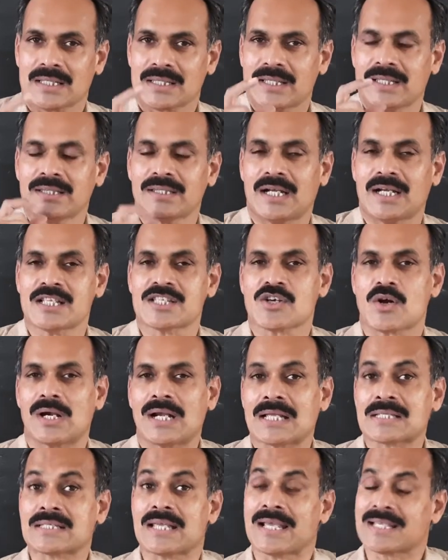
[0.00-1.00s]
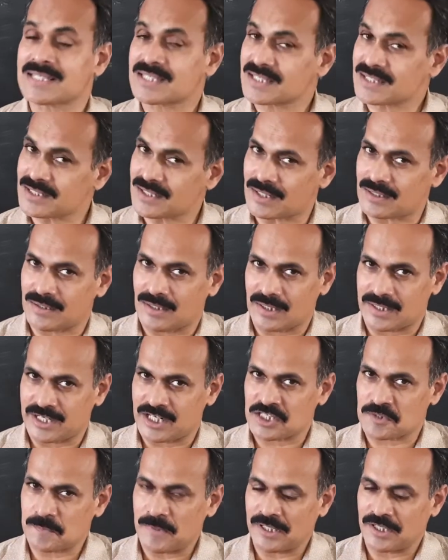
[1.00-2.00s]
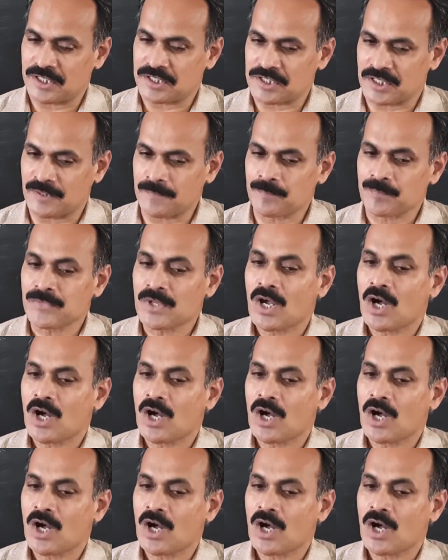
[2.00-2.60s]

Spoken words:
then that is called as external respiration,